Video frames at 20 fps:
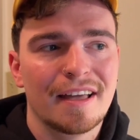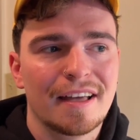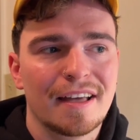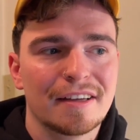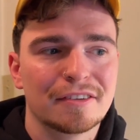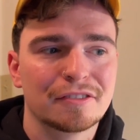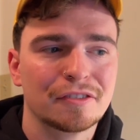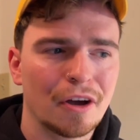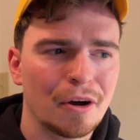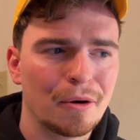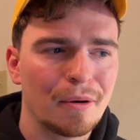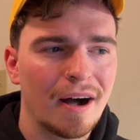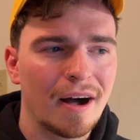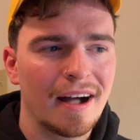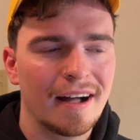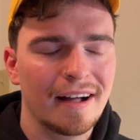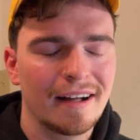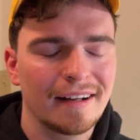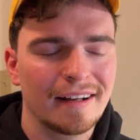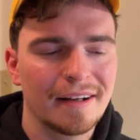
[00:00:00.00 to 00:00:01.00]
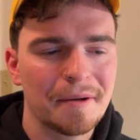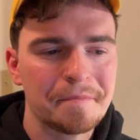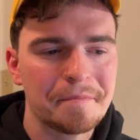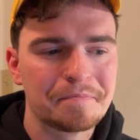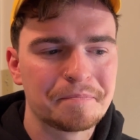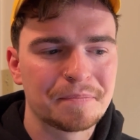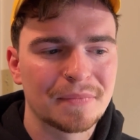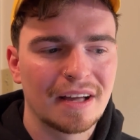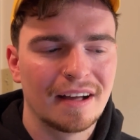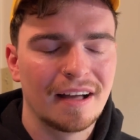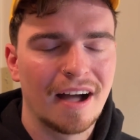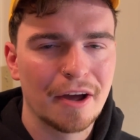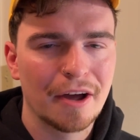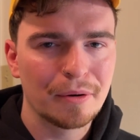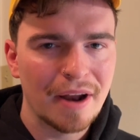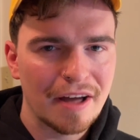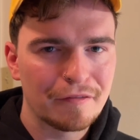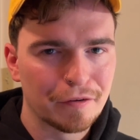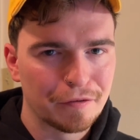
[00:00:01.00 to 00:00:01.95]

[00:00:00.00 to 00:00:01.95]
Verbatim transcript: So I don't have a